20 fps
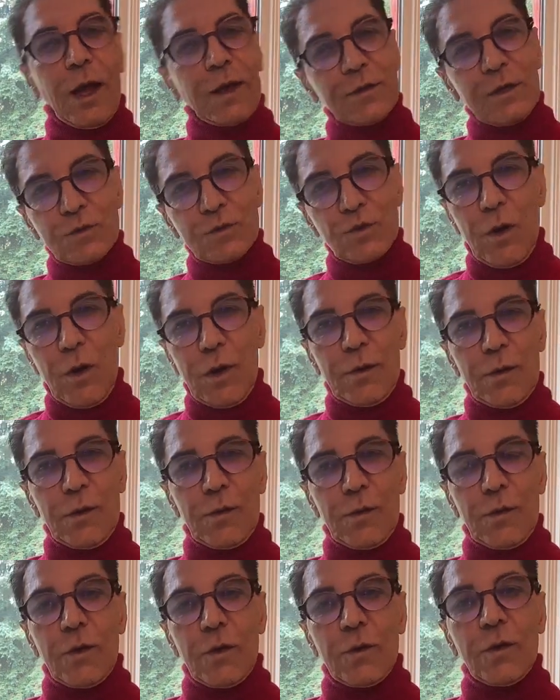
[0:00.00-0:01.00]
That is one.
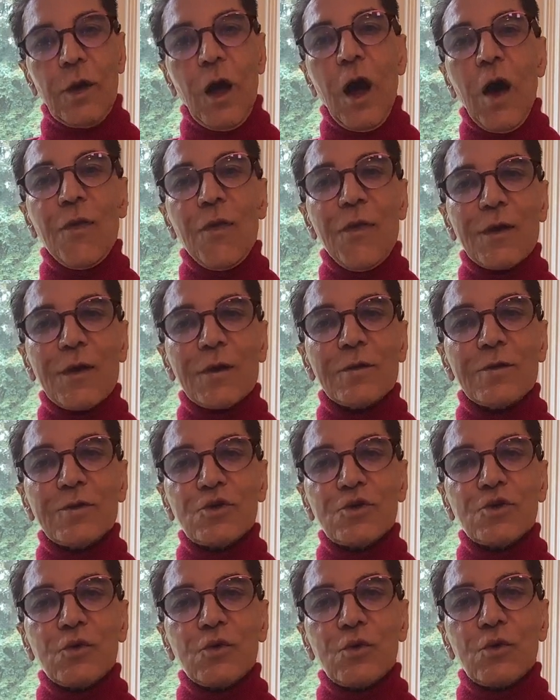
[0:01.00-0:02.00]
The other
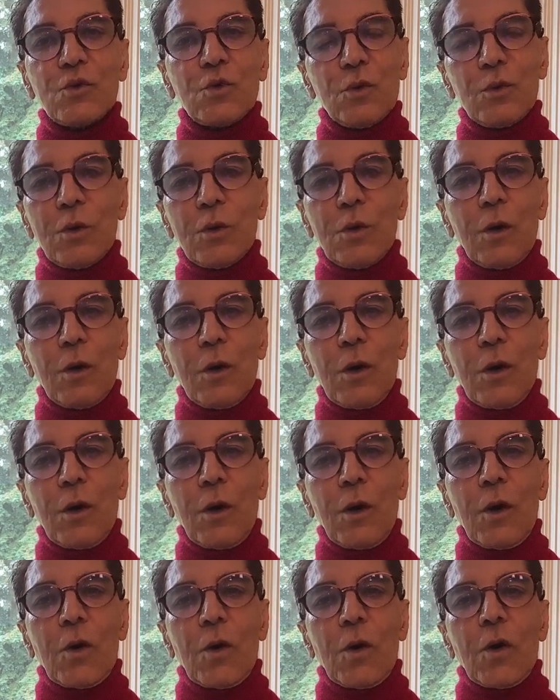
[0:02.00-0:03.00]
issue
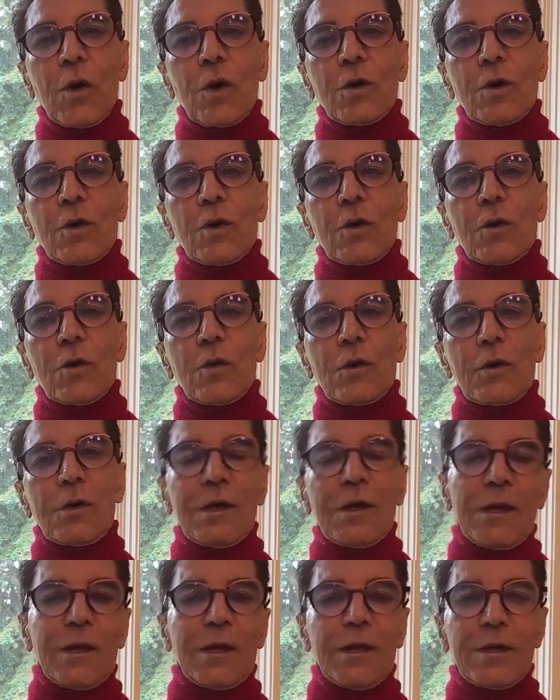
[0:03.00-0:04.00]

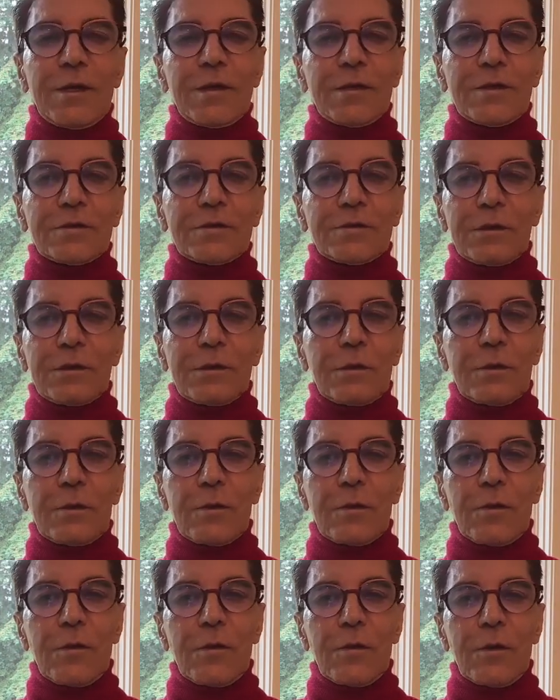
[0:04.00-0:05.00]
is
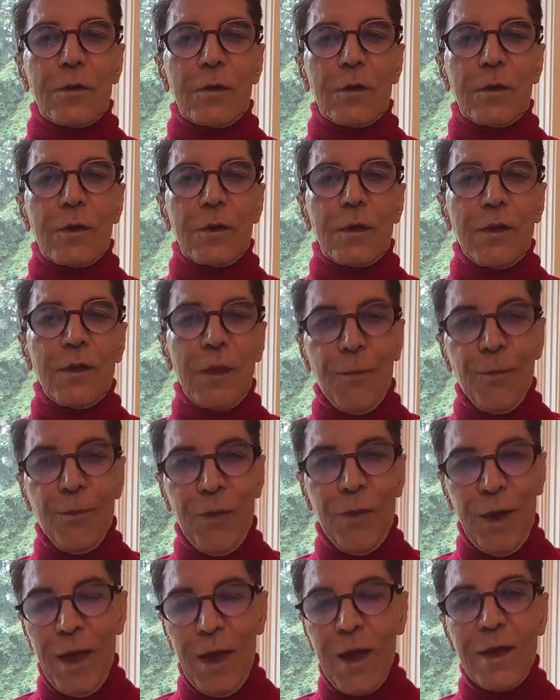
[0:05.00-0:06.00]
the
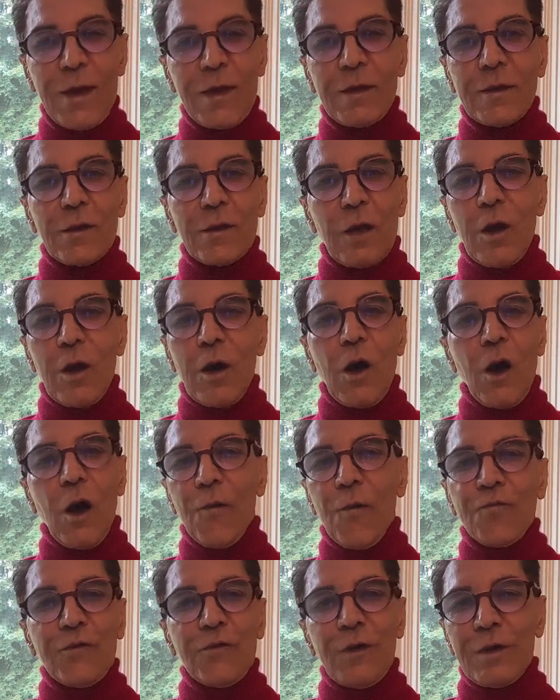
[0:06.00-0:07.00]
pain
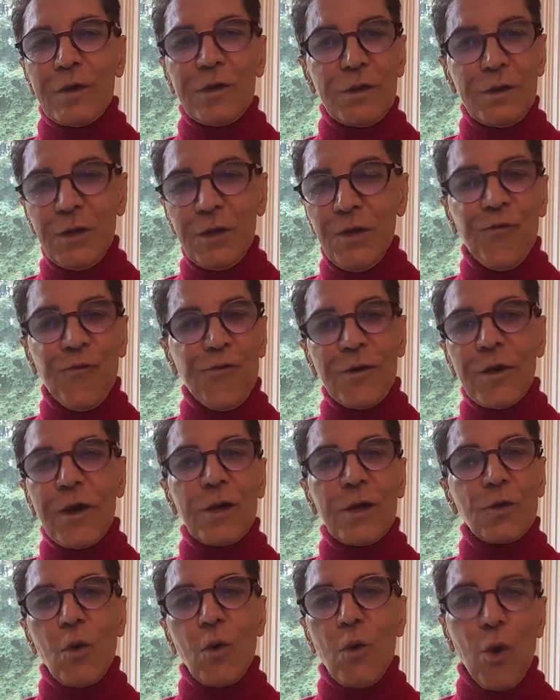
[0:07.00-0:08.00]
of the
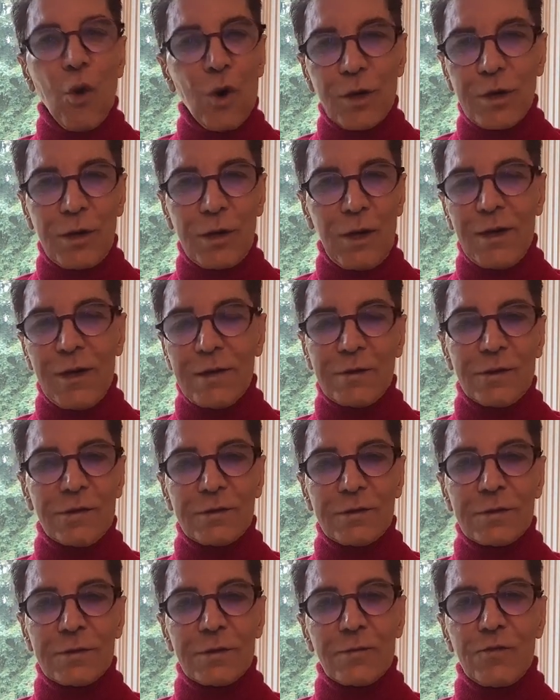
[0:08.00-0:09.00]
different
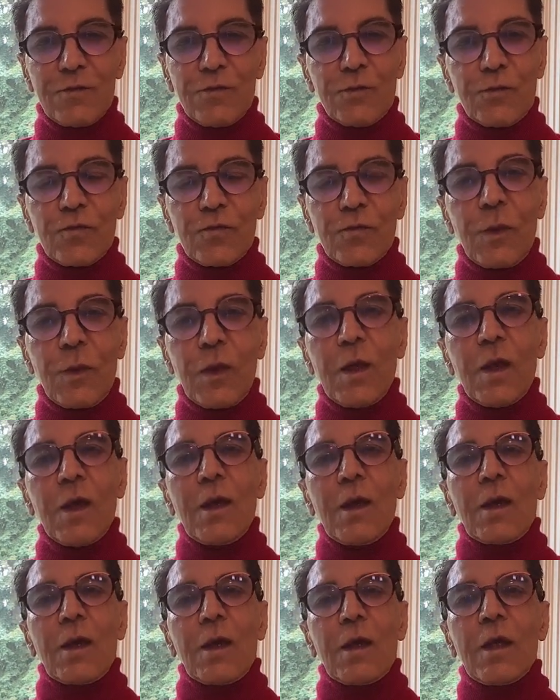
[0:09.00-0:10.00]
organs.
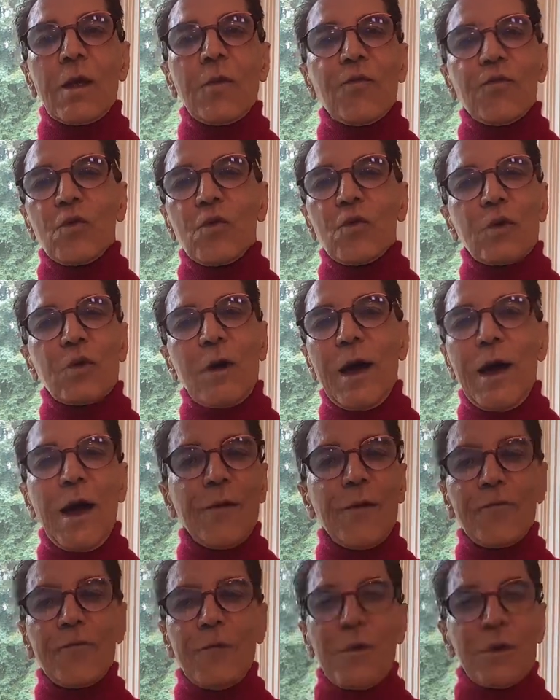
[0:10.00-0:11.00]
If you
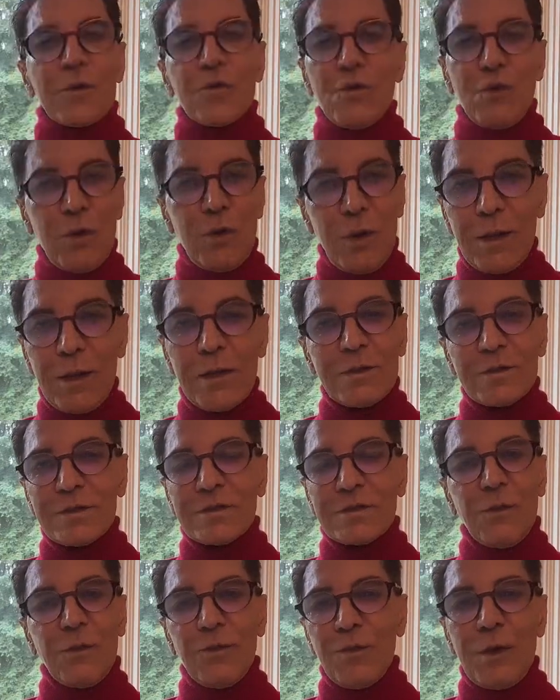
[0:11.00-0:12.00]
have really
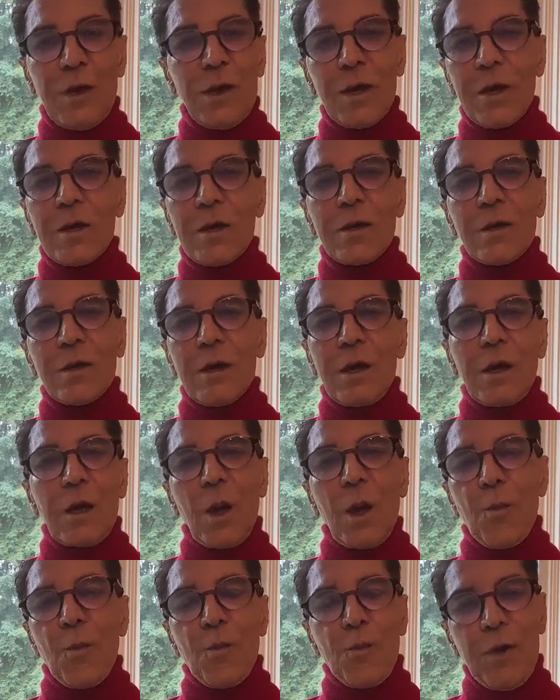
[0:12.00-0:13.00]
severe
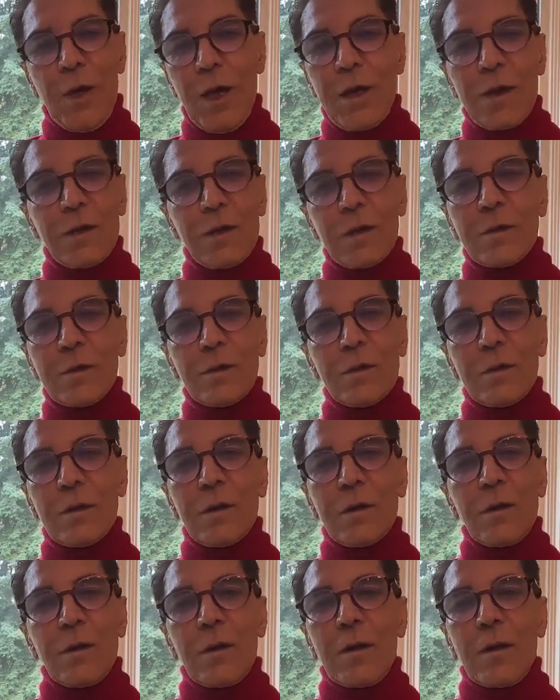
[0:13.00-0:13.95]
pain